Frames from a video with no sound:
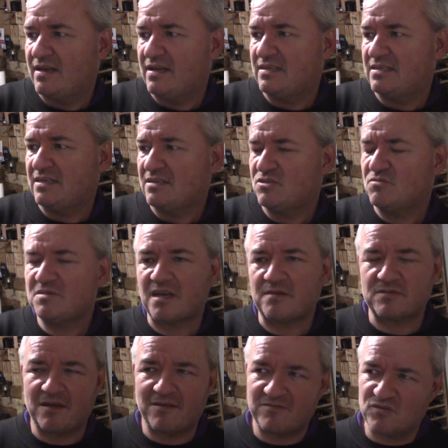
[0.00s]
And uh,
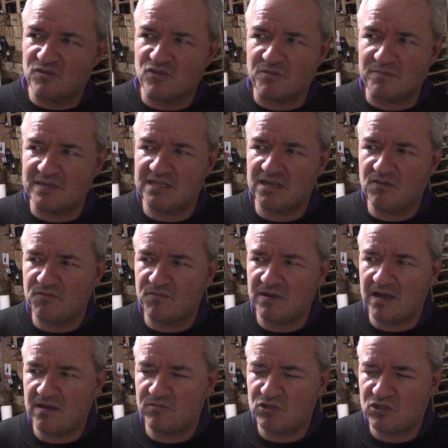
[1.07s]
sometimes I have to look at myself
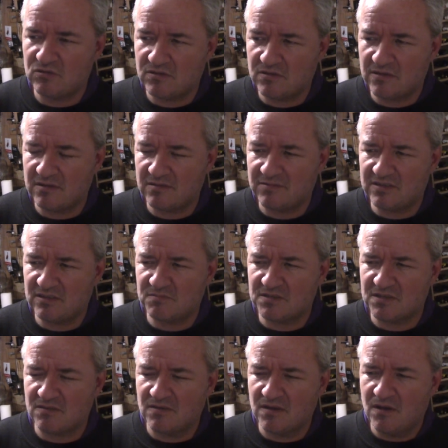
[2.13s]
when I was younger and think to
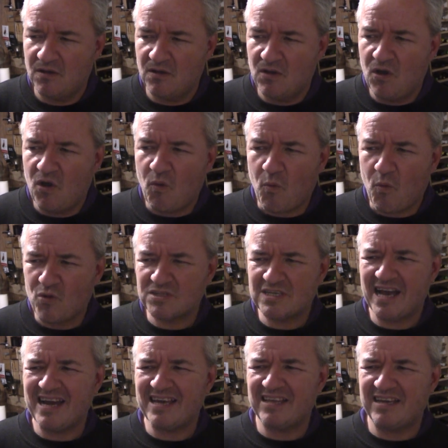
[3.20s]
myself, was
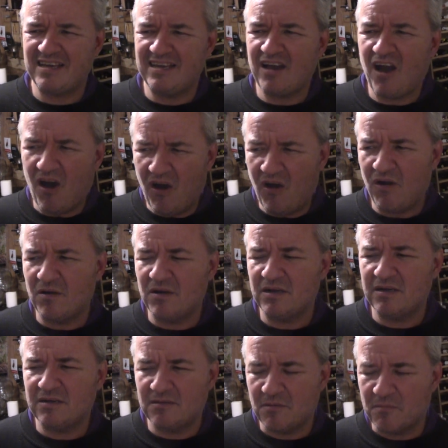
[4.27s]
I the art,
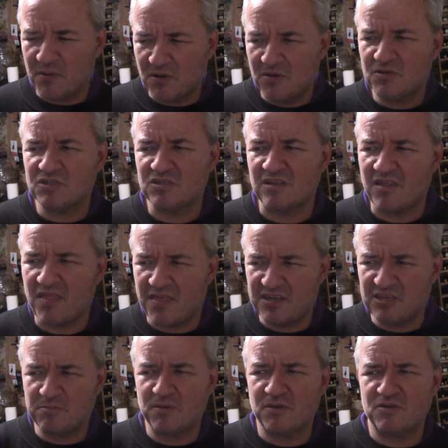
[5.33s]
the person that
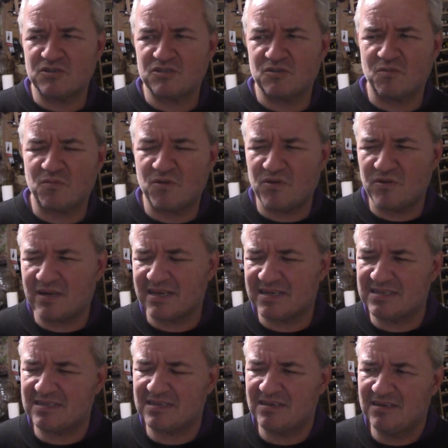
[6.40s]
this person at work
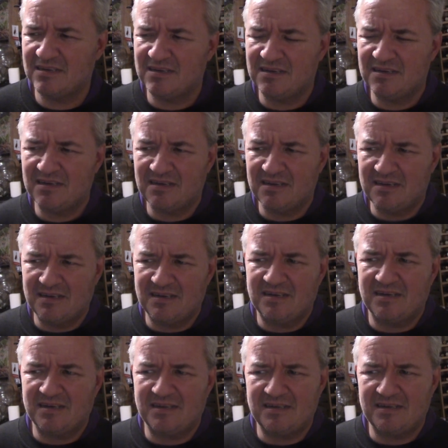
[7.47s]
is?
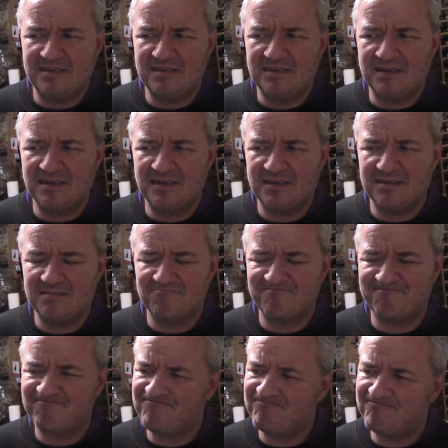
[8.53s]
And uh,
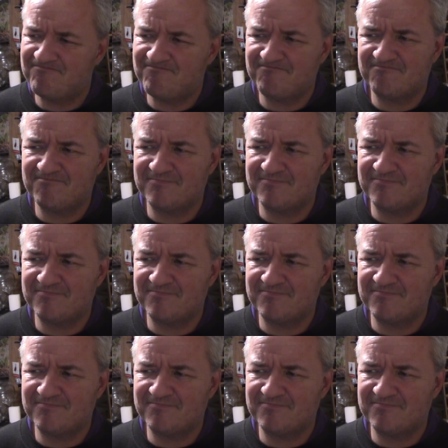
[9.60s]
hmm